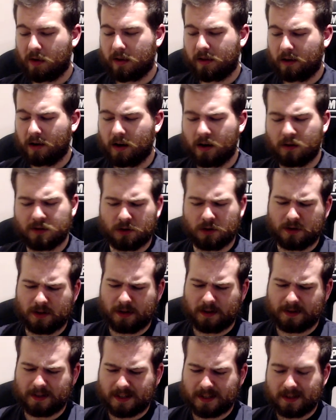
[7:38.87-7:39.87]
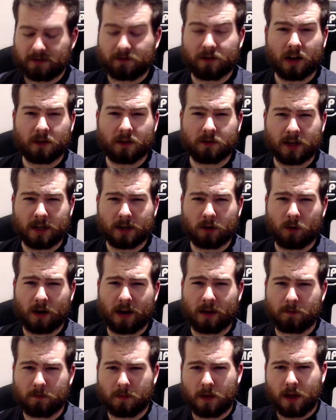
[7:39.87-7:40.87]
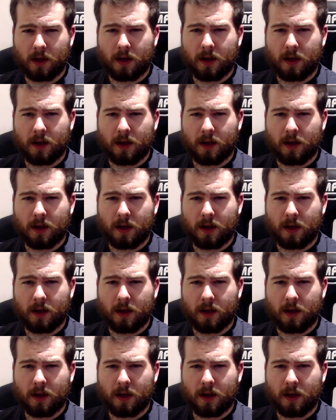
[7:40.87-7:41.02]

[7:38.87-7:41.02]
I think I was using the 65kg